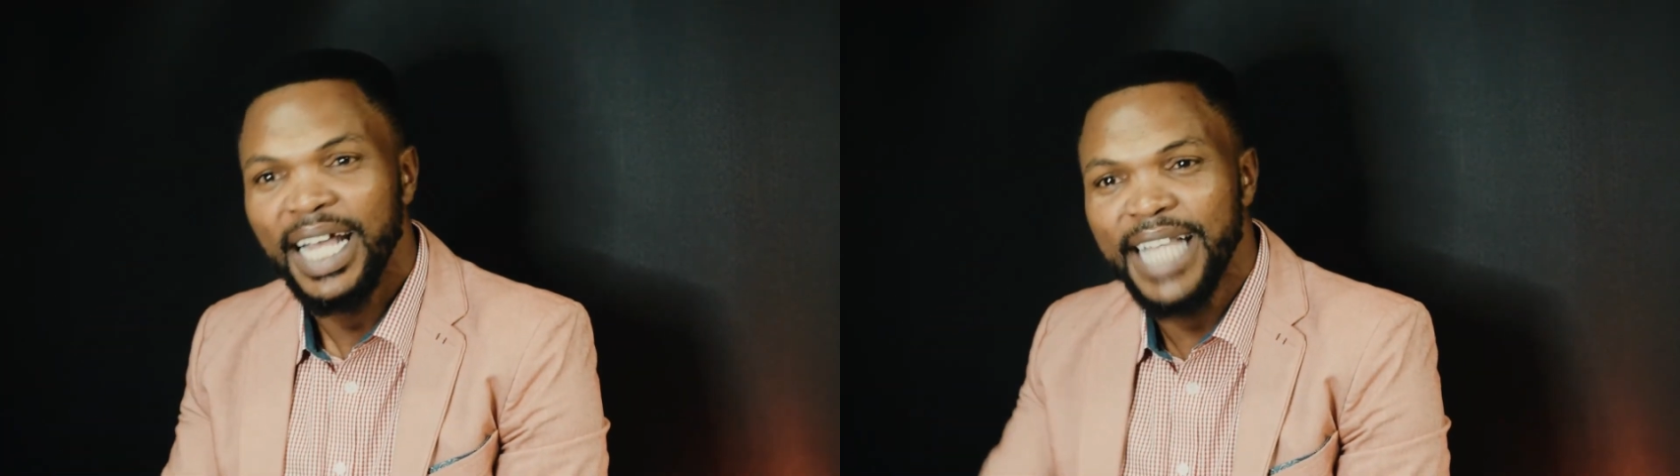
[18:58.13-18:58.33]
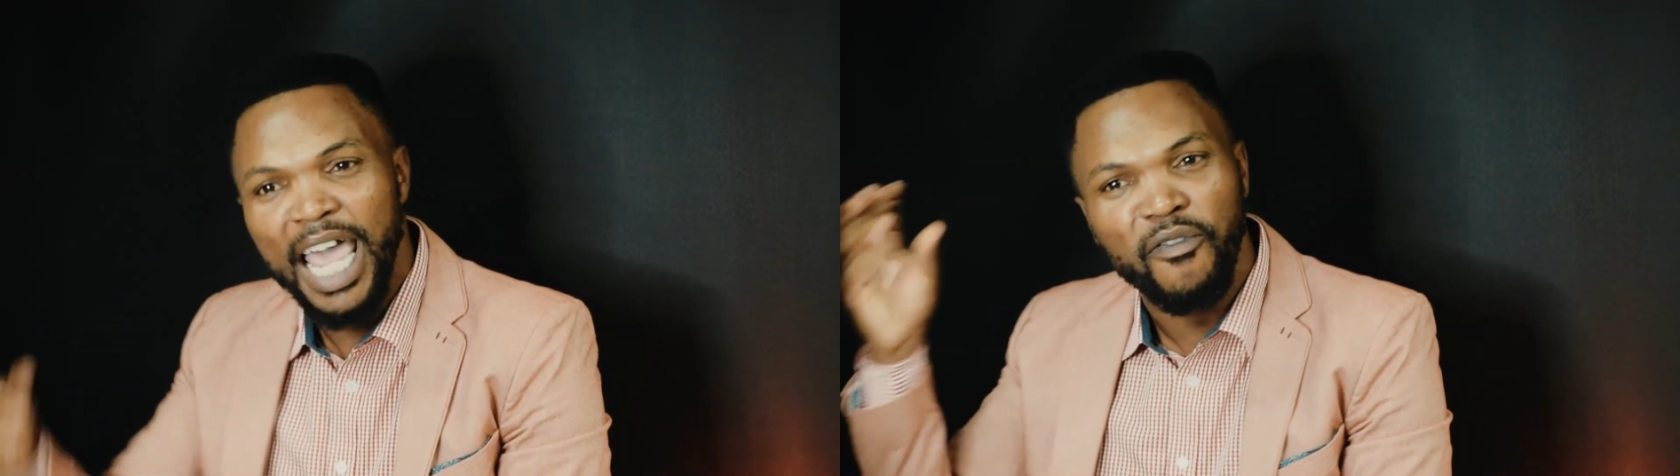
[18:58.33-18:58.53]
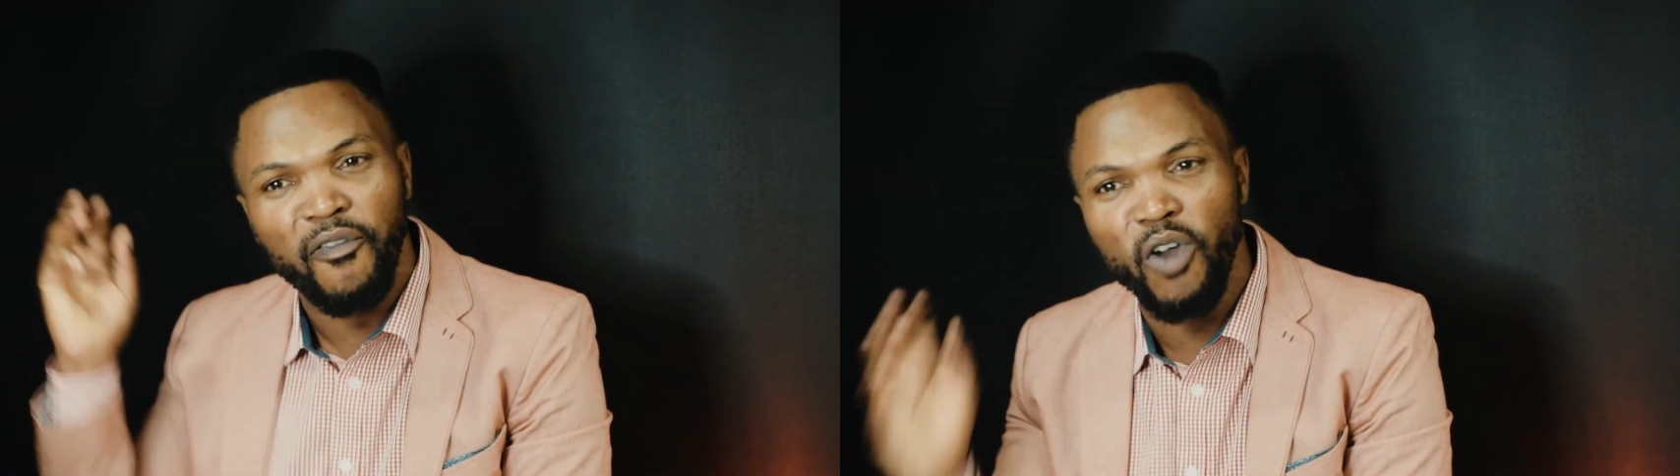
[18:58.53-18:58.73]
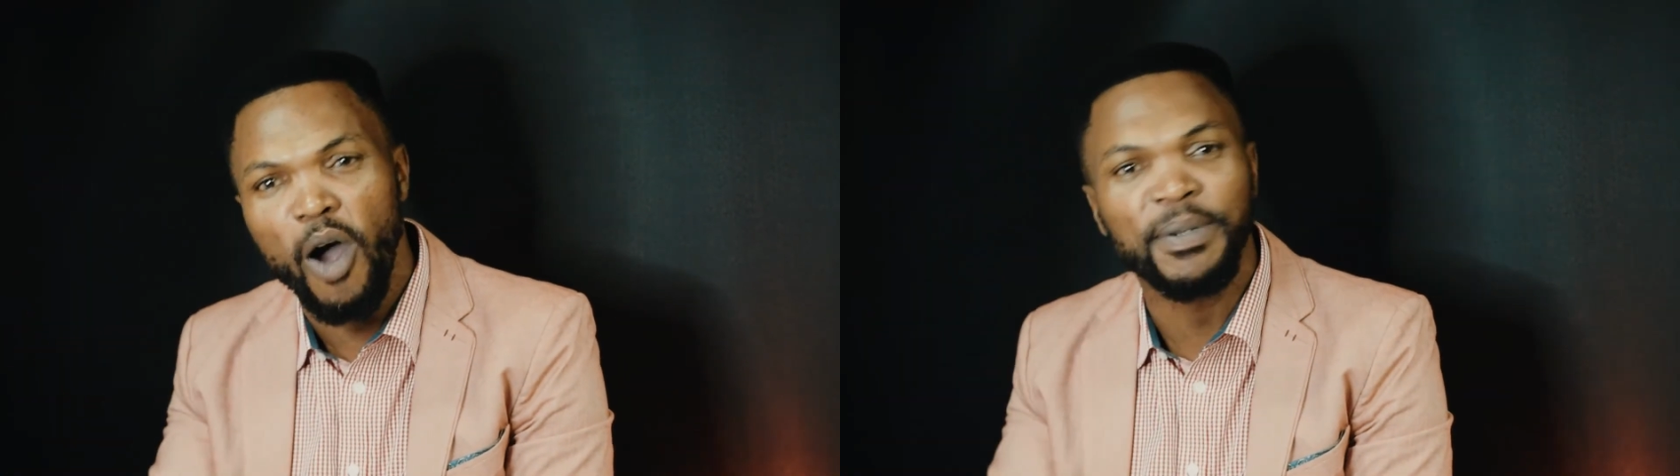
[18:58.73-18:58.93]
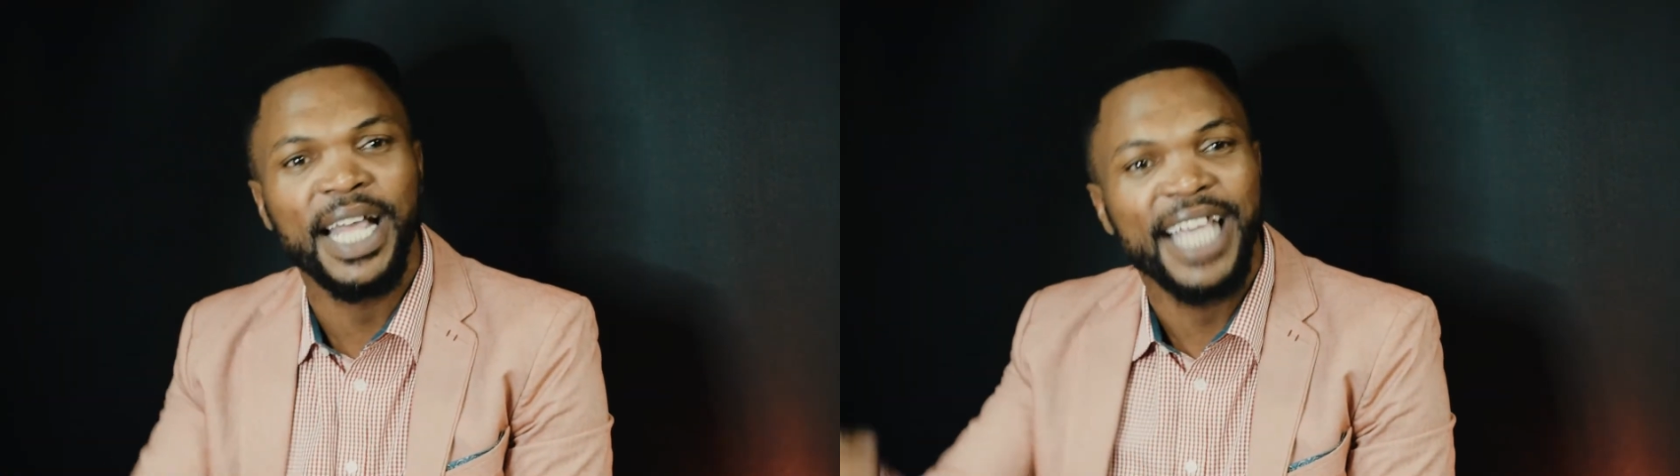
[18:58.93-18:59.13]
they
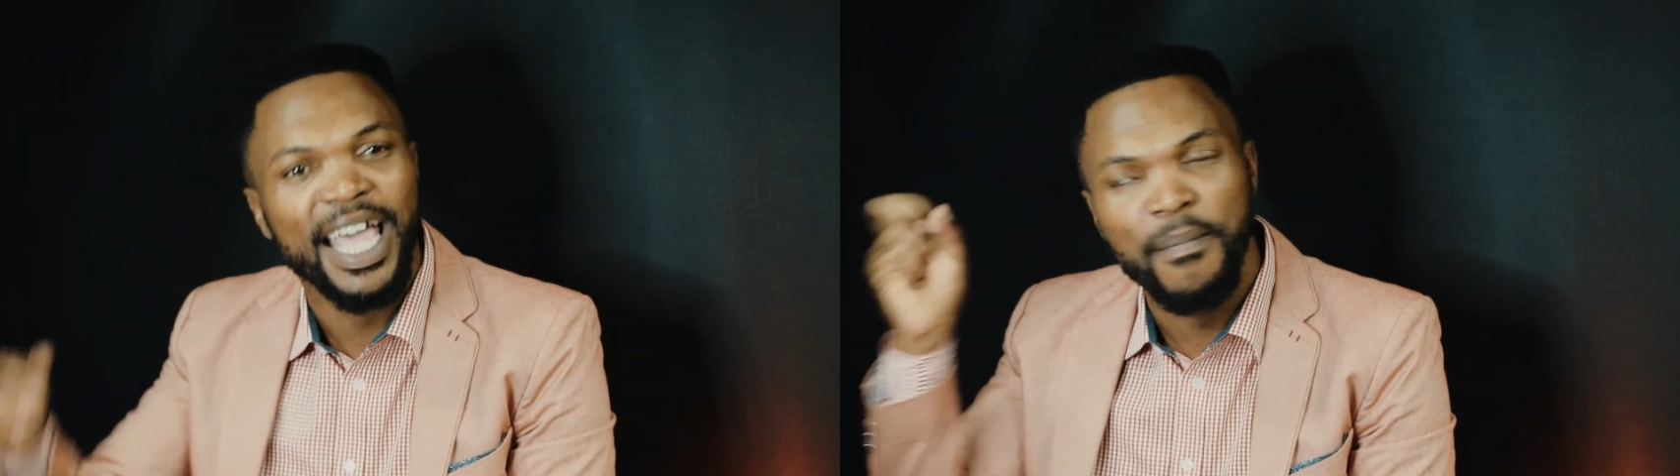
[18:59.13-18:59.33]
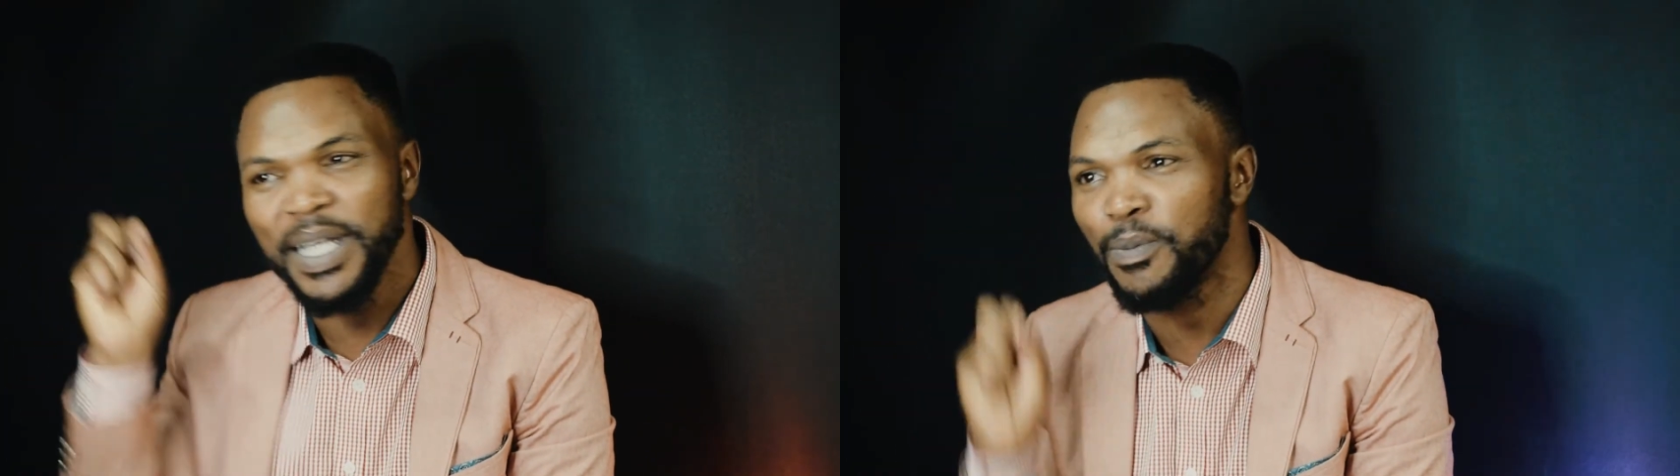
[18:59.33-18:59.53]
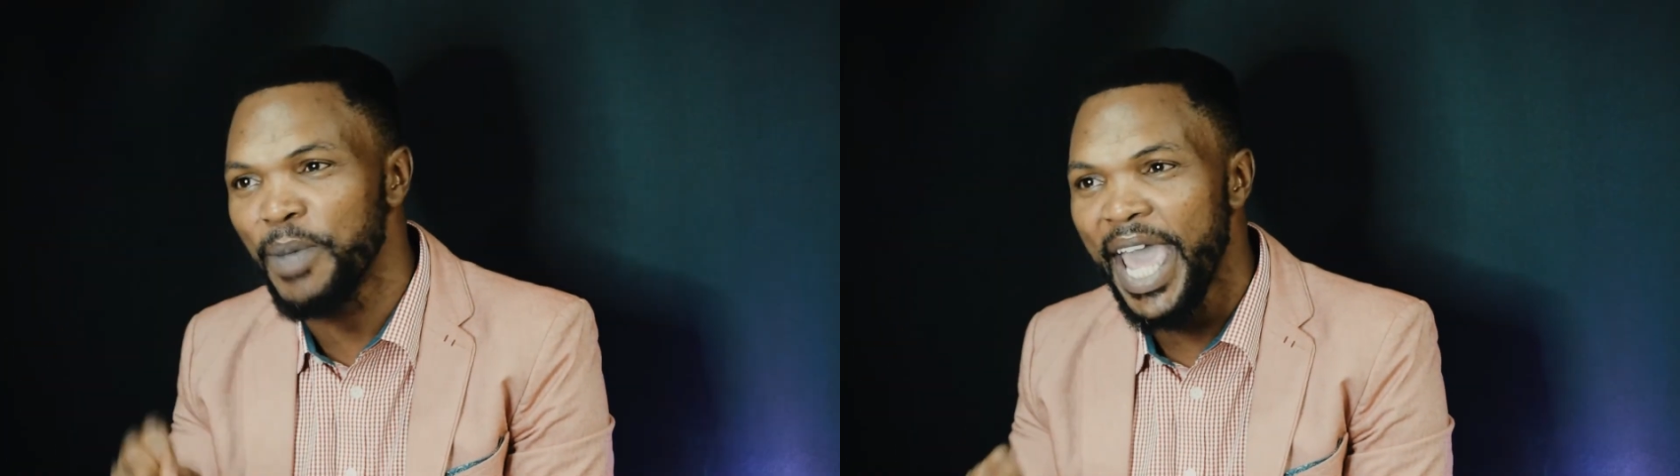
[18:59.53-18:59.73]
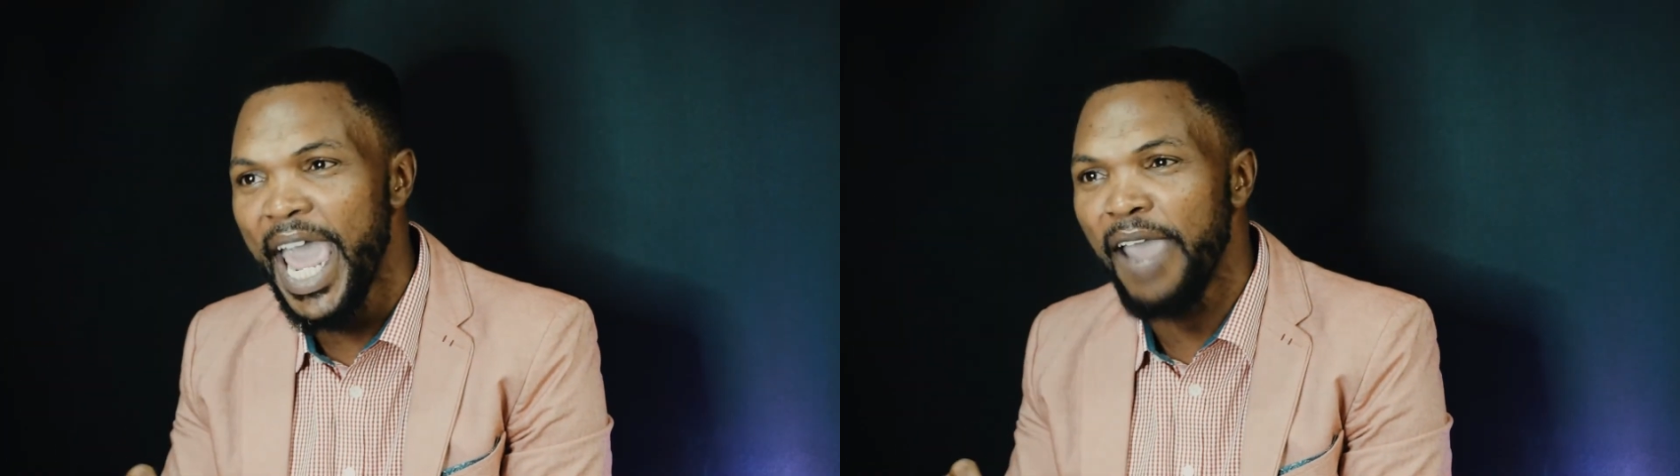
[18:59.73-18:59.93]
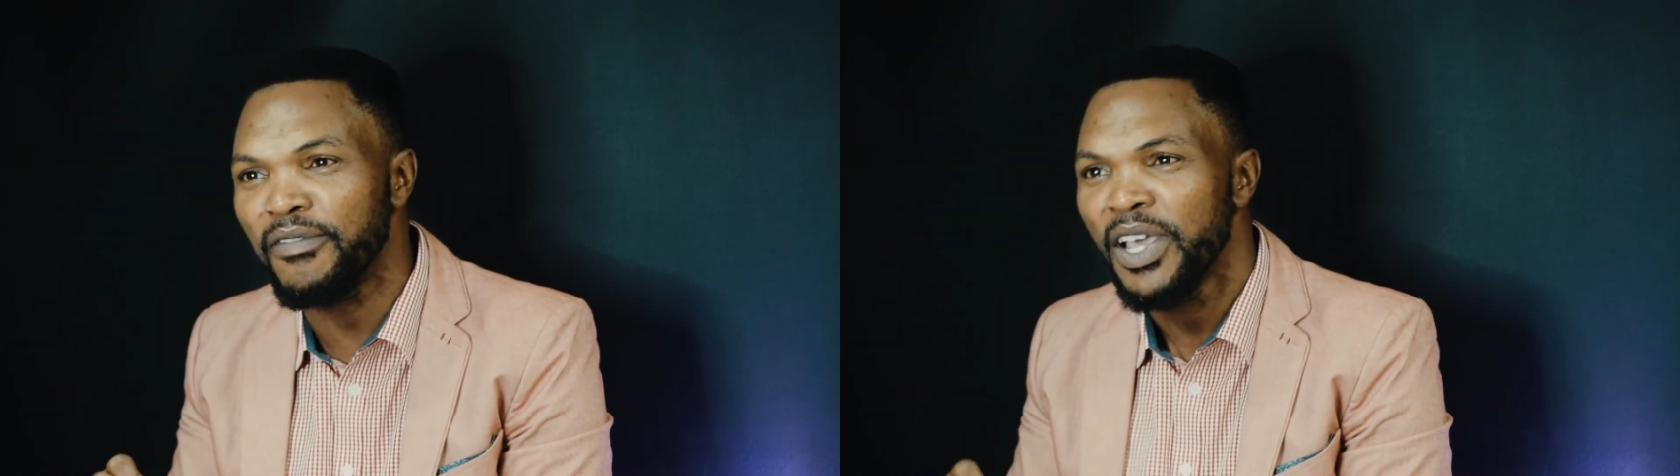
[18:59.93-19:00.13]
flopped and they
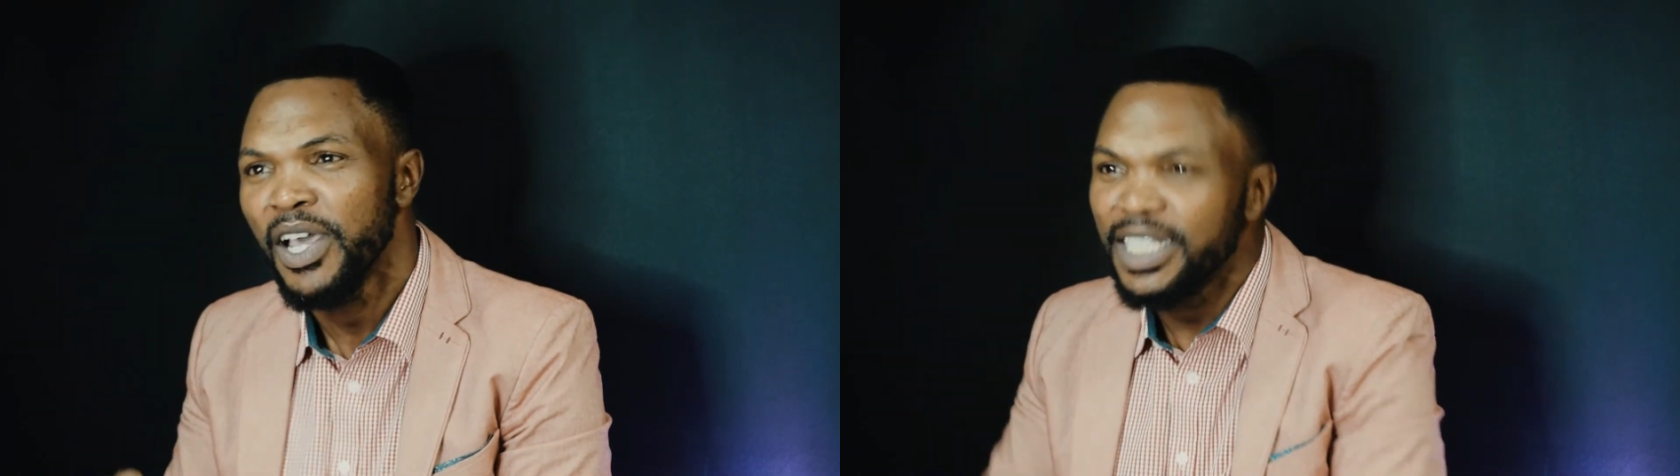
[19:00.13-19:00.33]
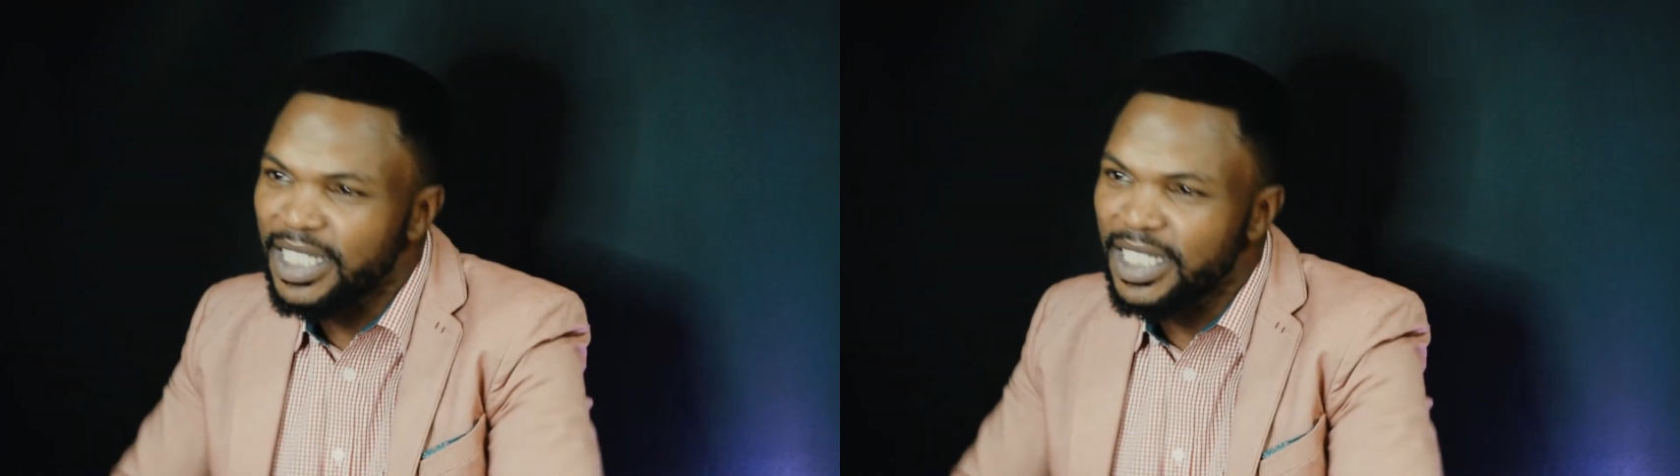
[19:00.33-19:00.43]
misbehaved,